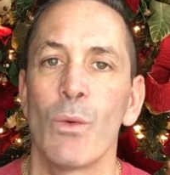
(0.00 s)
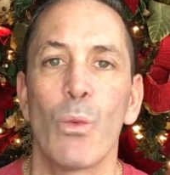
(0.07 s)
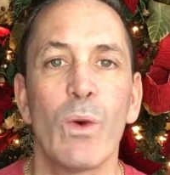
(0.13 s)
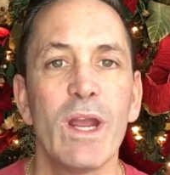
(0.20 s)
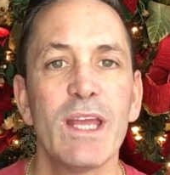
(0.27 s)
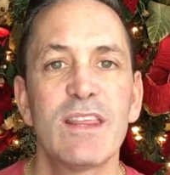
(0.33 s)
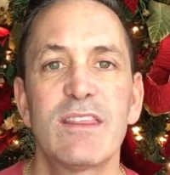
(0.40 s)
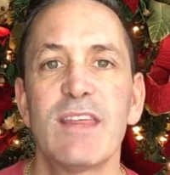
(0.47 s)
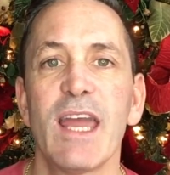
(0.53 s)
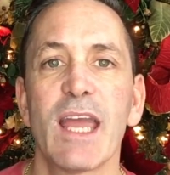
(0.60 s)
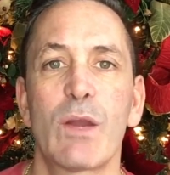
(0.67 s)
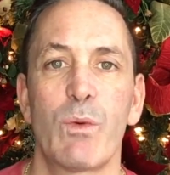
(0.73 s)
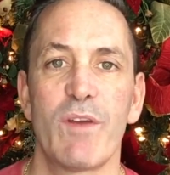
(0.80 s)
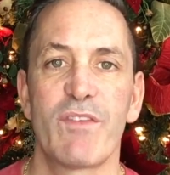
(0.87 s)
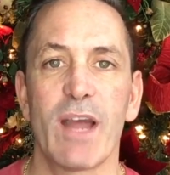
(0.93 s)
We
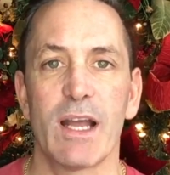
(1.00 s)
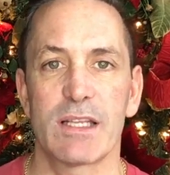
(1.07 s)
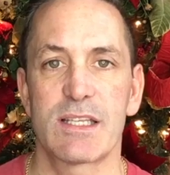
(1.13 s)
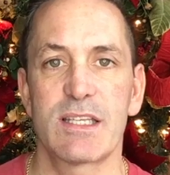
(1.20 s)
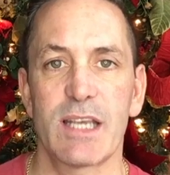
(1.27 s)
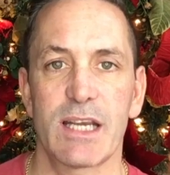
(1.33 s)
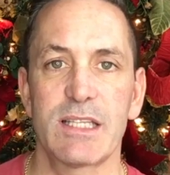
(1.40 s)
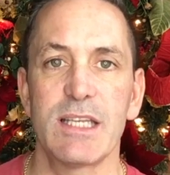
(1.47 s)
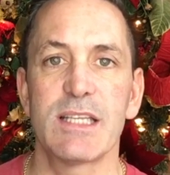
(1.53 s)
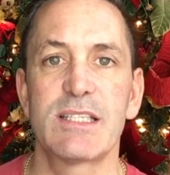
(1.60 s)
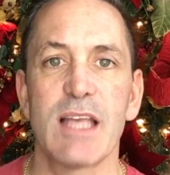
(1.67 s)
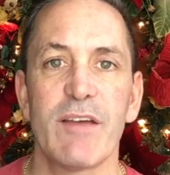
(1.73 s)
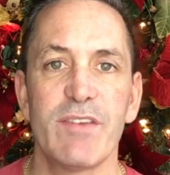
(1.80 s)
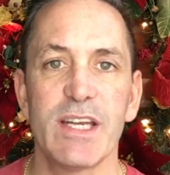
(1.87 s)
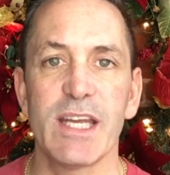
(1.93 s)
think we've got 60,
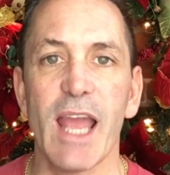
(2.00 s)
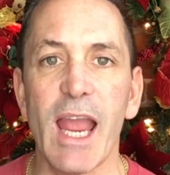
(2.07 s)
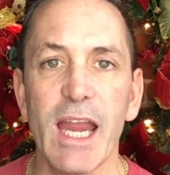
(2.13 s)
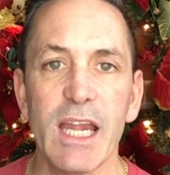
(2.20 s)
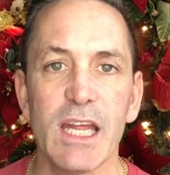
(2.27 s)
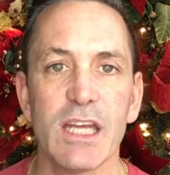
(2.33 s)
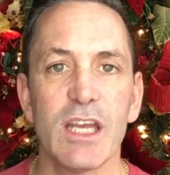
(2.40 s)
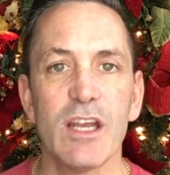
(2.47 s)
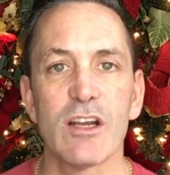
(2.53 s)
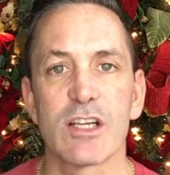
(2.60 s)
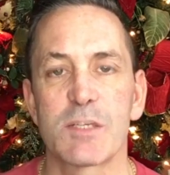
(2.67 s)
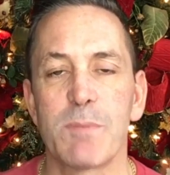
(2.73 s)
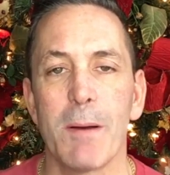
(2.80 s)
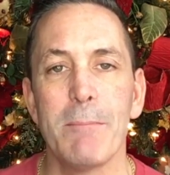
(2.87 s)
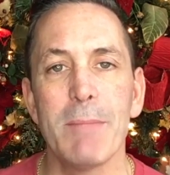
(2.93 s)
70, 80
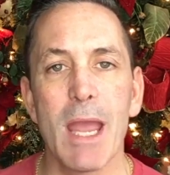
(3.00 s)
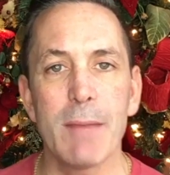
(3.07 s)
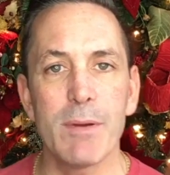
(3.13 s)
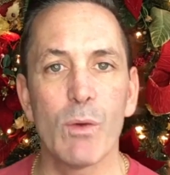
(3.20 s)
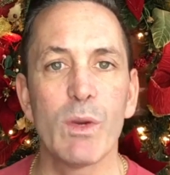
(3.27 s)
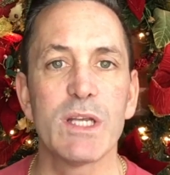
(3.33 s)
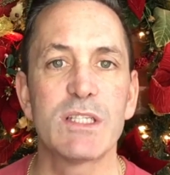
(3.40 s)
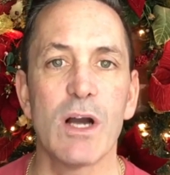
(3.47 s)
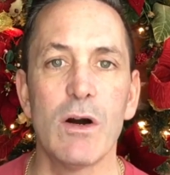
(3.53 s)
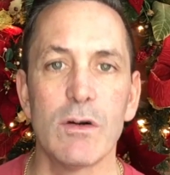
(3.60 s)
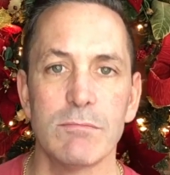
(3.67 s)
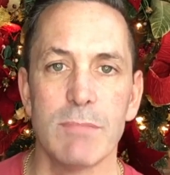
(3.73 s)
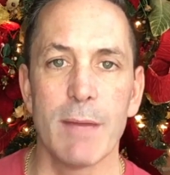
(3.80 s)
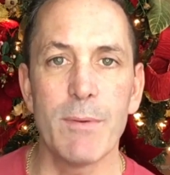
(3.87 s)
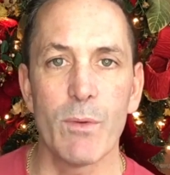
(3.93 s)
years, but maybe we
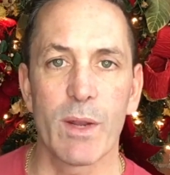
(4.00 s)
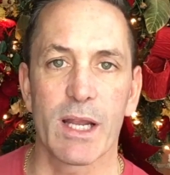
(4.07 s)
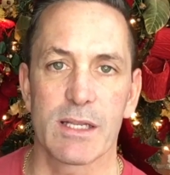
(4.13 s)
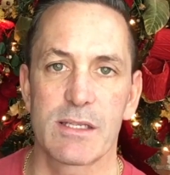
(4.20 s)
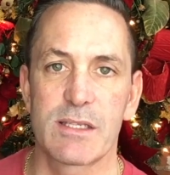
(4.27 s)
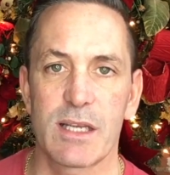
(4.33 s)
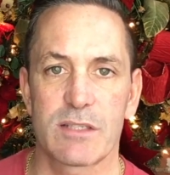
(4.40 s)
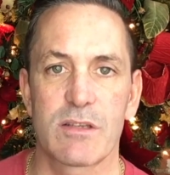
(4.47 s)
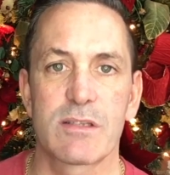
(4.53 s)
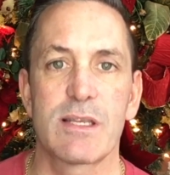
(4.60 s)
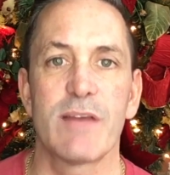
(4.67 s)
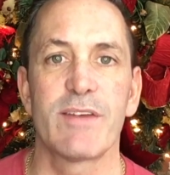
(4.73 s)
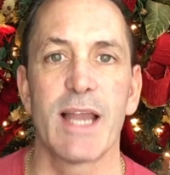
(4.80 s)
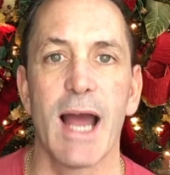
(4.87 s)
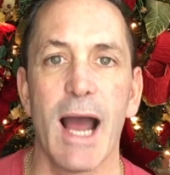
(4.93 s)
don't. Maybe we got 6 or
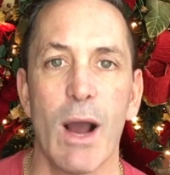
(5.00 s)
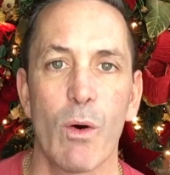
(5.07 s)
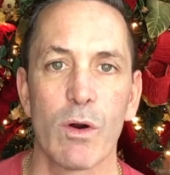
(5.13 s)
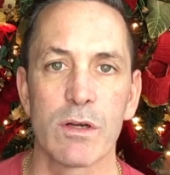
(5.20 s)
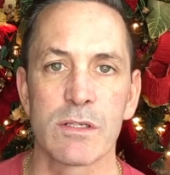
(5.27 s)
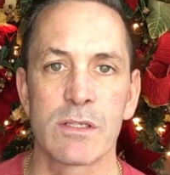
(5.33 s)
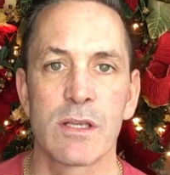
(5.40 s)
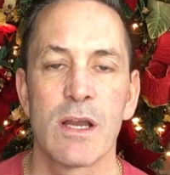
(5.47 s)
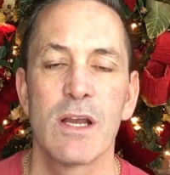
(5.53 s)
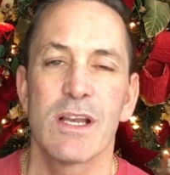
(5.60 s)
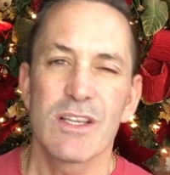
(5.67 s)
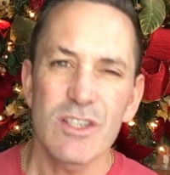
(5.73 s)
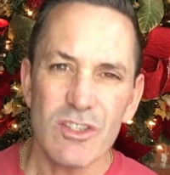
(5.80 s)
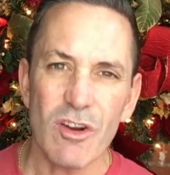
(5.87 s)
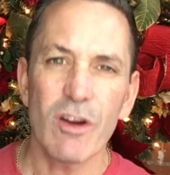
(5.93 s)
7 hours.
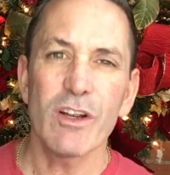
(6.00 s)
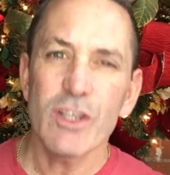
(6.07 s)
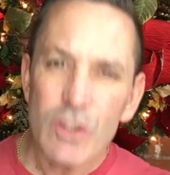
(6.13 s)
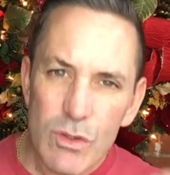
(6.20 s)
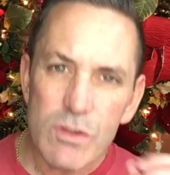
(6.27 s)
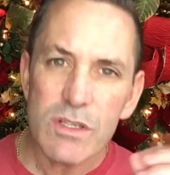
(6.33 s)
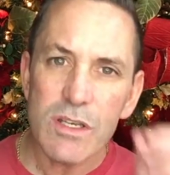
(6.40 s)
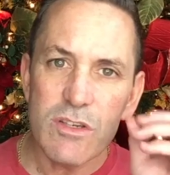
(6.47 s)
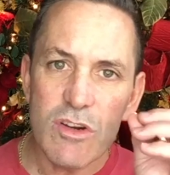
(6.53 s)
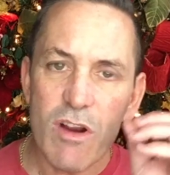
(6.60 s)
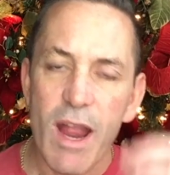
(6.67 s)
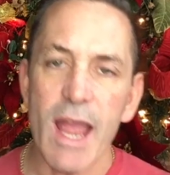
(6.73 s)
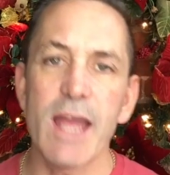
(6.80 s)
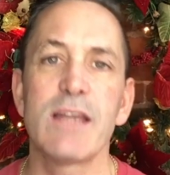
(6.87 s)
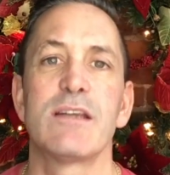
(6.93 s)
Start using your
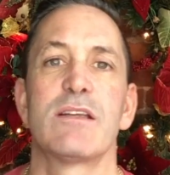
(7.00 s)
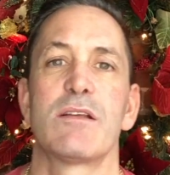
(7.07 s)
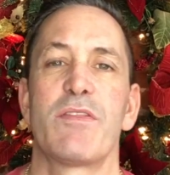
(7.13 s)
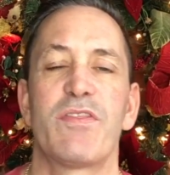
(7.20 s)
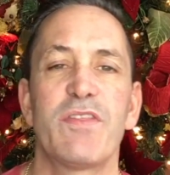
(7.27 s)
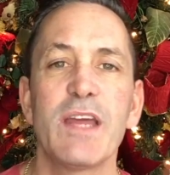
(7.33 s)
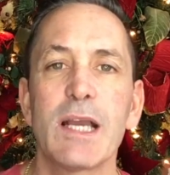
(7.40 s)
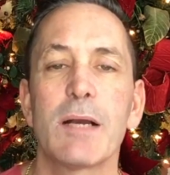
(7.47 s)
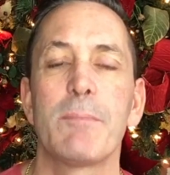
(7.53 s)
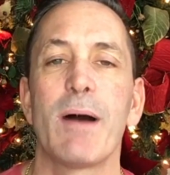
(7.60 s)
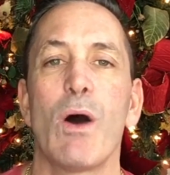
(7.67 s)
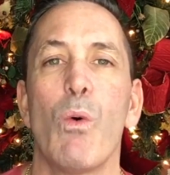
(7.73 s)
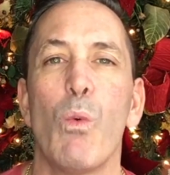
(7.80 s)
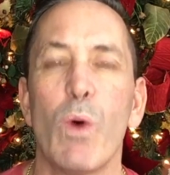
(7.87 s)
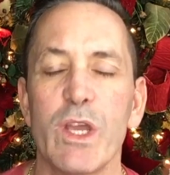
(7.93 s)
head to think
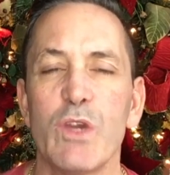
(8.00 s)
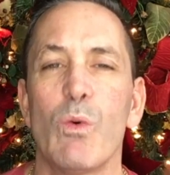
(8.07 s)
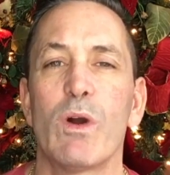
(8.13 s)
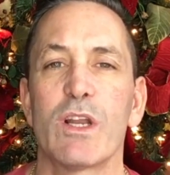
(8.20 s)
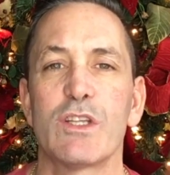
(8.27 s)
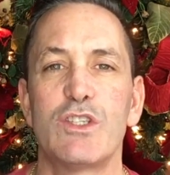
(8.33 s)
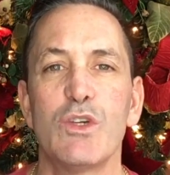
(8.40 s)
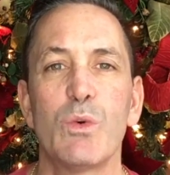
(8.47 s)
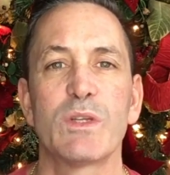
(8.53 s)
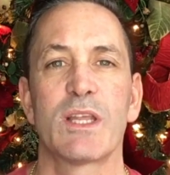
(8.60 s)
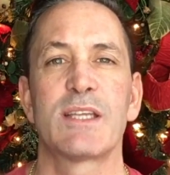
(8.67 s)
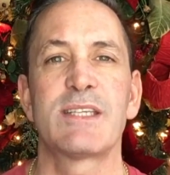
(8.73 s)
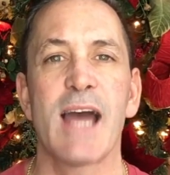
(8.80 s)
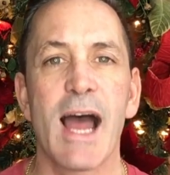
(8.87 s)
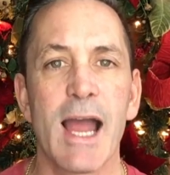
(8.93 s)
about what you want to do with the
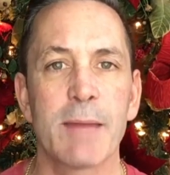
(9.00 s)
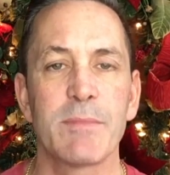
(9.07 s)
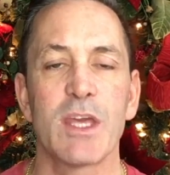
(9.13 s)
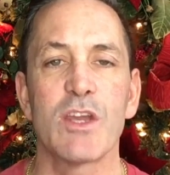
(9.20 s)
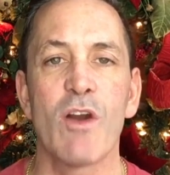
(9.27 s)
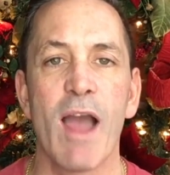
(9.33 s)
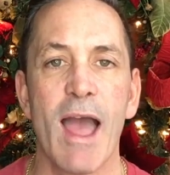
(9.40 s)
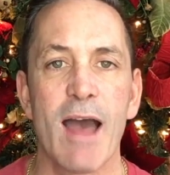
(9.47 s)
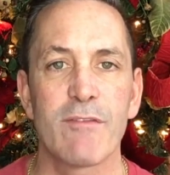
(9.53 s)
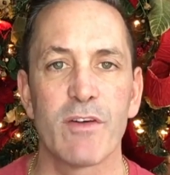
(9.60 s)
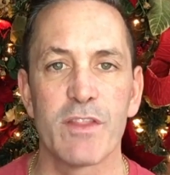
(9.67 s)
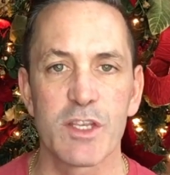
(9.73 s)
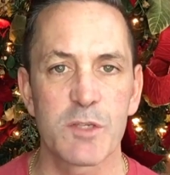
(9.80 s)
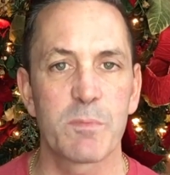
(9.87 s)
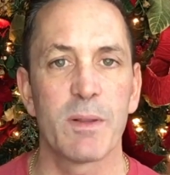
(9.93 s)
time that you have
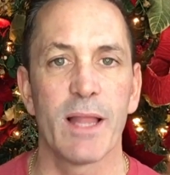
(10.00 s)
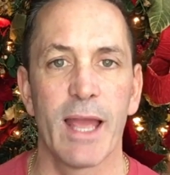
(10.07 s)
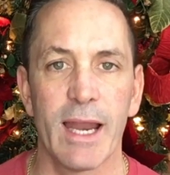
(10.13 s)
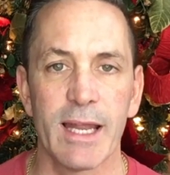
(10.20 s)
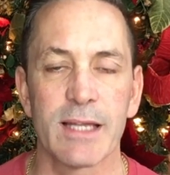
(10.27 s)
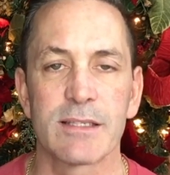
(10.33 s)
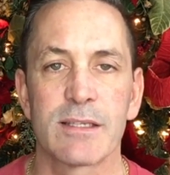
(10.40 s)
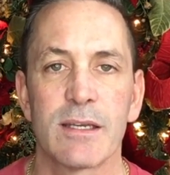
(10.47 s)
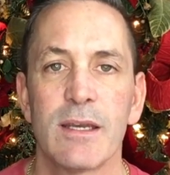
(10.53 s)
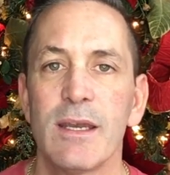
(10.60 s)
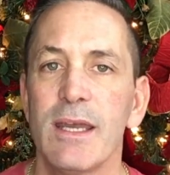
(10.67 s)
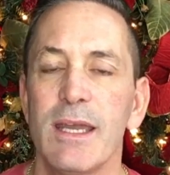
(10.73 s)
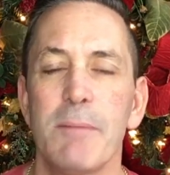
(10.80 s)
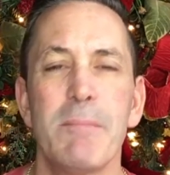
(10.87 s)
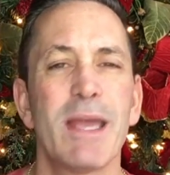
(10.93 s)
on this planet.
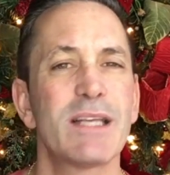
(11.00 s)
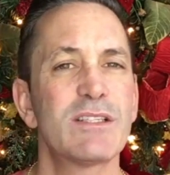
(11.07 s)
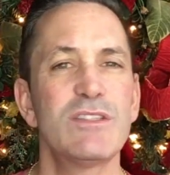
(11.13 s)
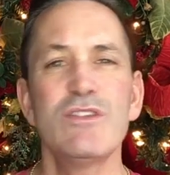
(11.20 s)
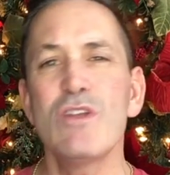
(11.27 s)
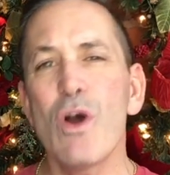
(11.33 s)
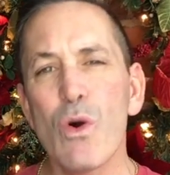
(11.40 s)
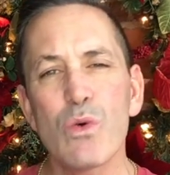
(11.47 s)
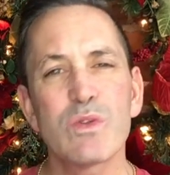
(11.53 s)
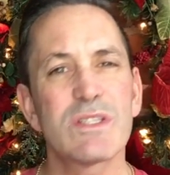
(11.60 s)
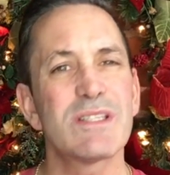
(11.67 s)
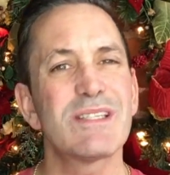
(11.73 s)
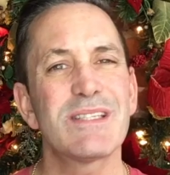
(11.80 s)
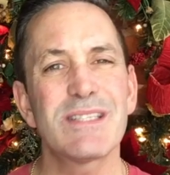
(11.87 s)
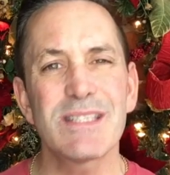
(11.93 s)
It makes no
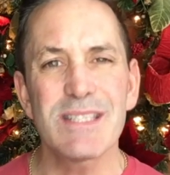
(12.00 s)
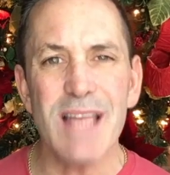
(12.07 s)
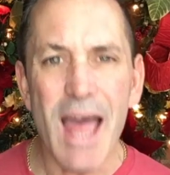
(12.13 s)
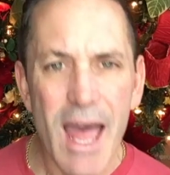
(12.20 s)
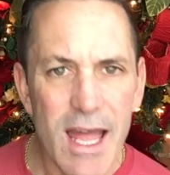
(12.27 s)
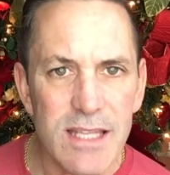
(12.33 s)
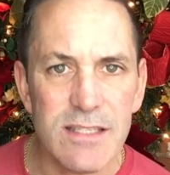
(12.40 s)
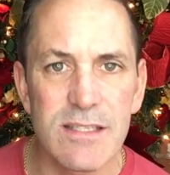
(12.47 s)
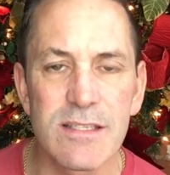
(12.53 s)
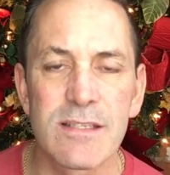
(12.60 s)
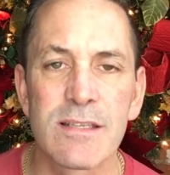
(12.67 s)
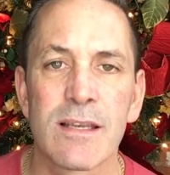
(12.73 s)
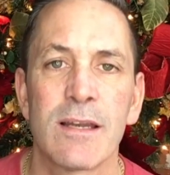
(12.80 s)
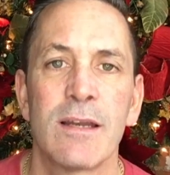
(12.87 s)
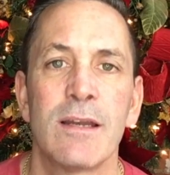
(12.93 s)

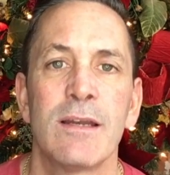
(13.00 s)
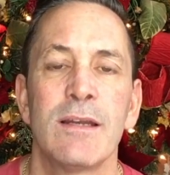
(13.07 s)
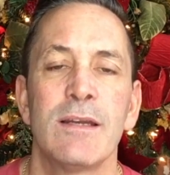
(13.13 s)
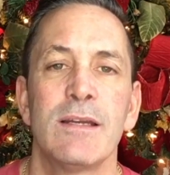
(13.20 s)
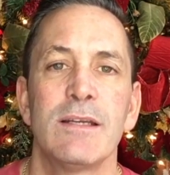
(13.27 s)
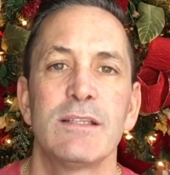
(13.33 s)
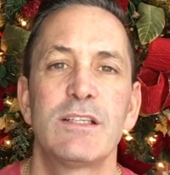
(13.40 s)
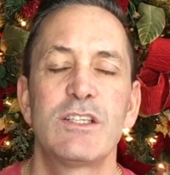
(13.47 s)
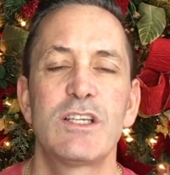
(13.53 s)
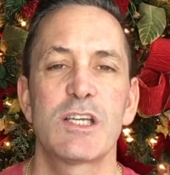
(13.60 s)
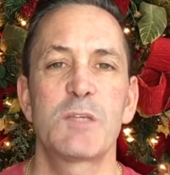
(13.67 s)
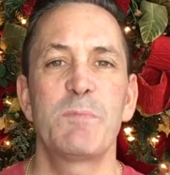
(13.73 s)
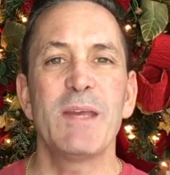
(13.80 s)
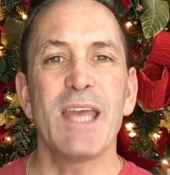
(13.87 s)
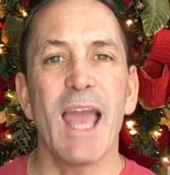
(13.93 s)
sense to
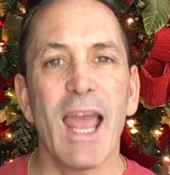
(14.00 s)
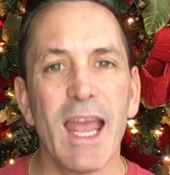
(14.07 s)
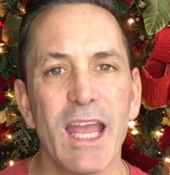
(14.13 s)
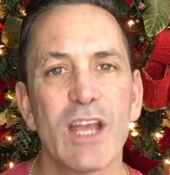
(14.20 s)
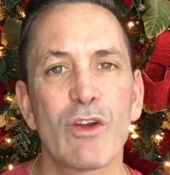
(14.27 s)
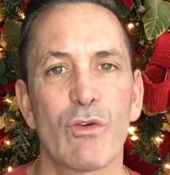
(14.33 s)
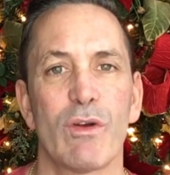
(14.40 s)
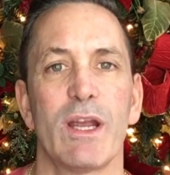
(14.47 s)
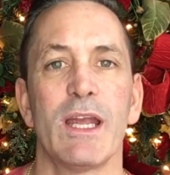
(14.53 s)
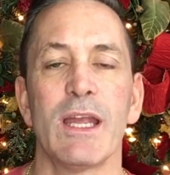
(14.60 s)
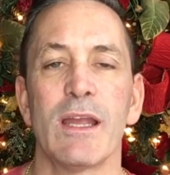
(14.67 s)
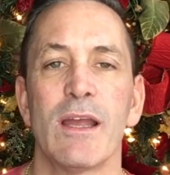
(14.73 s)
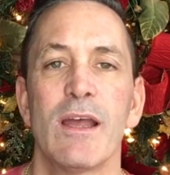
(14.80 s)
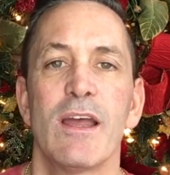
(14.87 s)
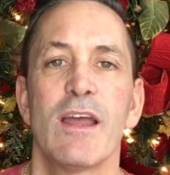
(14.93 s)
just be angry.